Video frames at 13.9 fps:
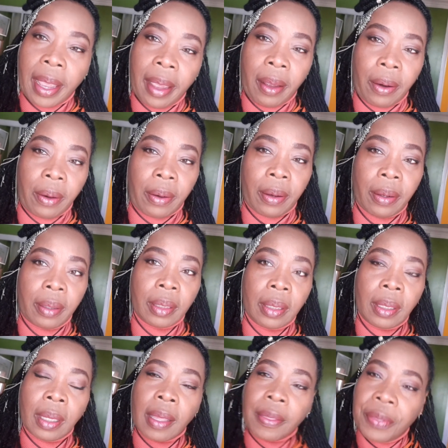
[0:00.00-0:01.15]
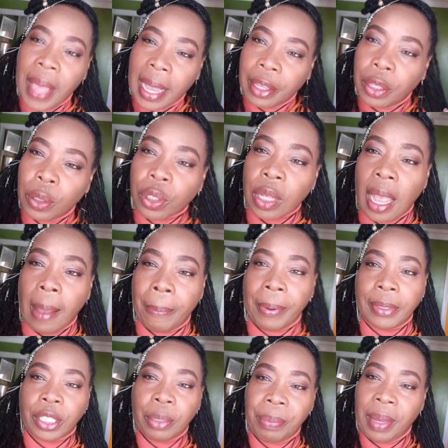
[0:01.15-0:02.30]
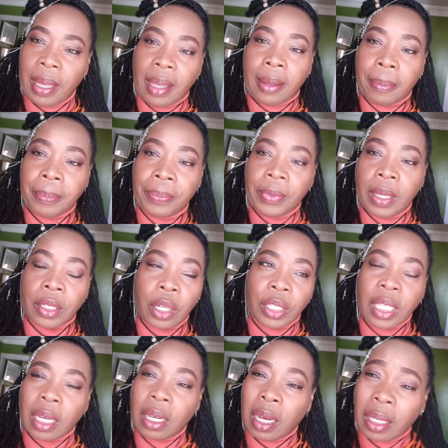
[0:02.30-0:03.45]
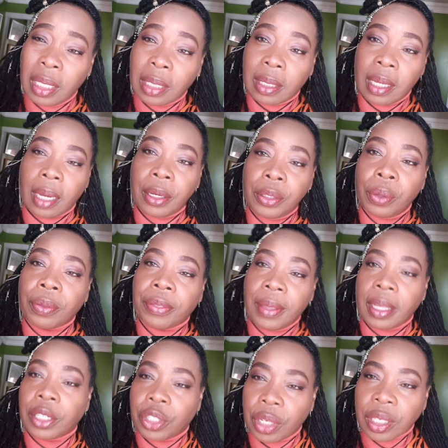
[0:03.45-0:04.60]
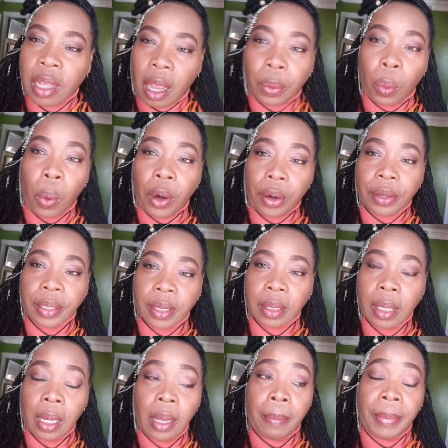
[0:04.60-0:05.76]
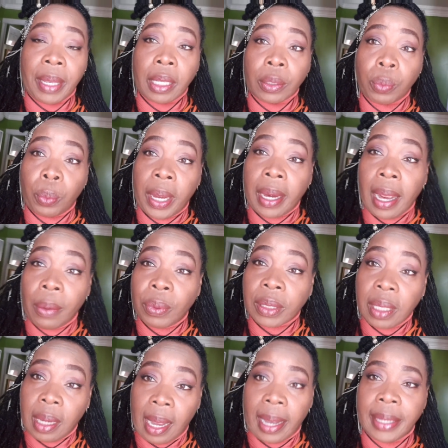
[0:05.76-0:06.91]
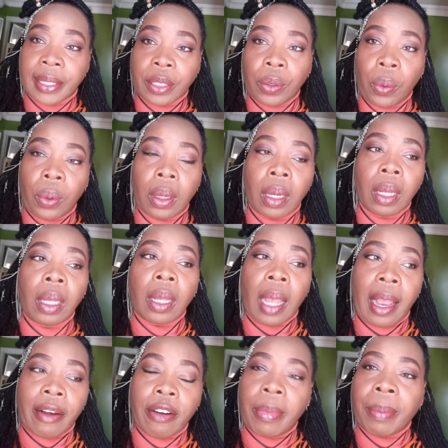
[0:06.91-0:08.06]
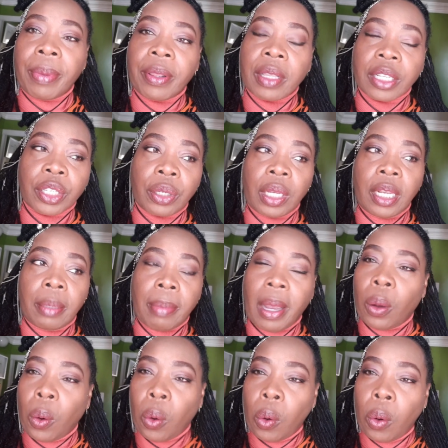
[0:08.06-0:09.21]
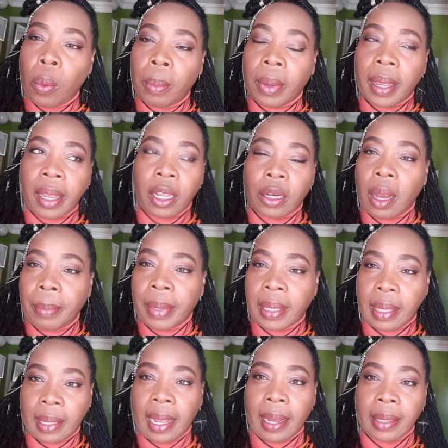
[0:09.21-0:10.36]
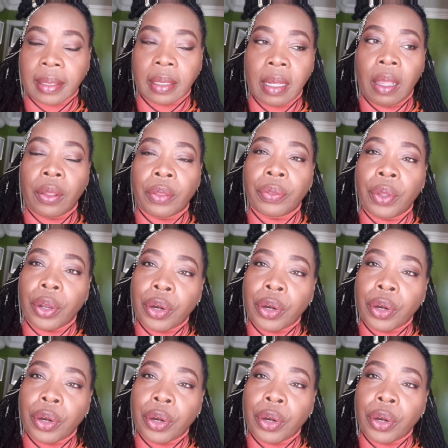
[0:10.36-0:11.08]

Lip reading: that these individuals love only one person, and that's themselves. So as we go through 2021,